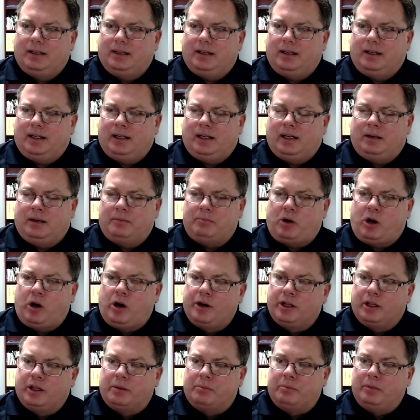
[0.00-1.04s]

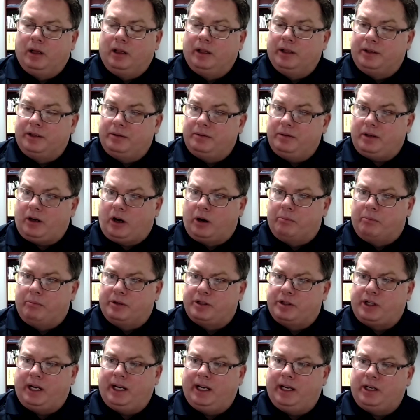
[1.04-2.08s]
onto the our
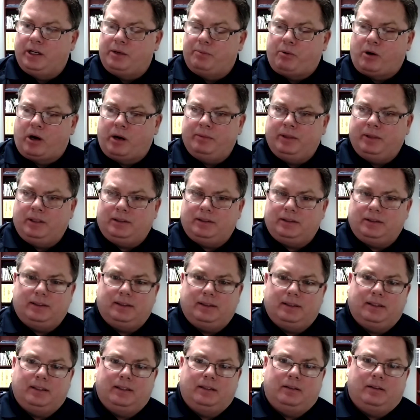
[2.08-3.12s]
machining department
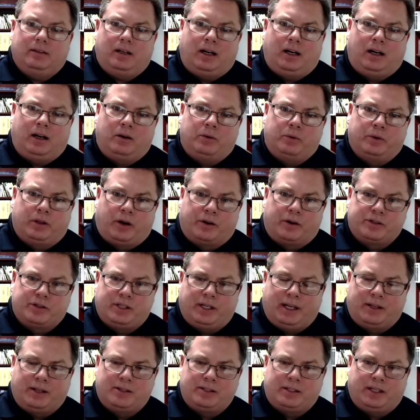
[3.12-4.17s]
with our
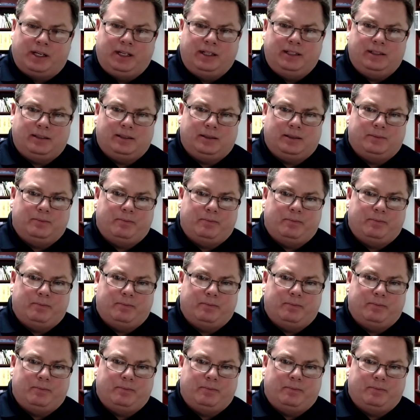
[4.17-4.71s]
CNCs,